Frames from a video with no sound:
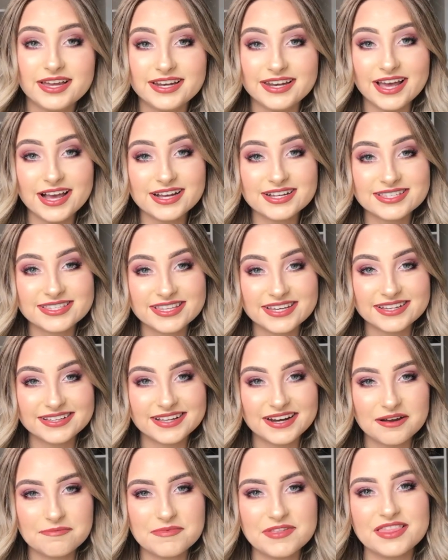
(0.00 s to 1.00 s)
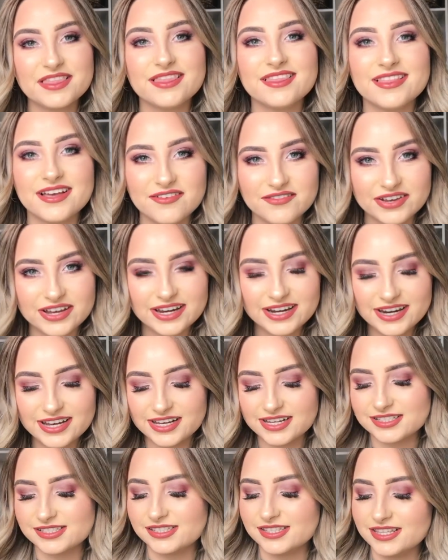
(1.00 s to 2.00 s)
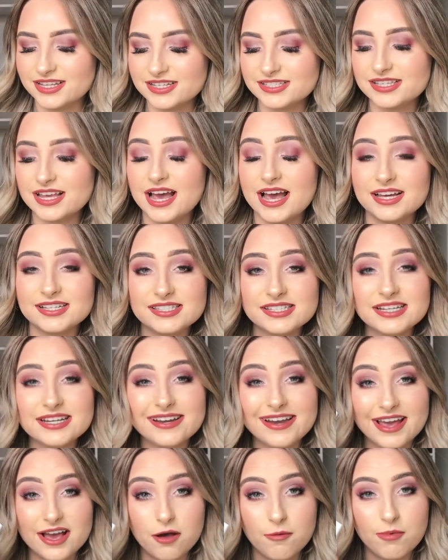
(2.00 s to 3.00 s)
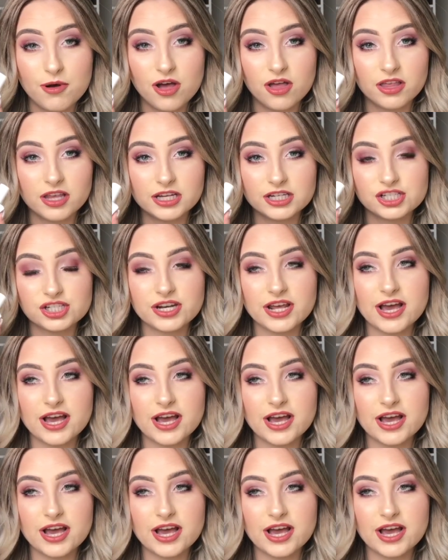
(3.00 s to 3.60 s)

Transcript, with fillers: Next thing that I've been loving is this Essie nail polish.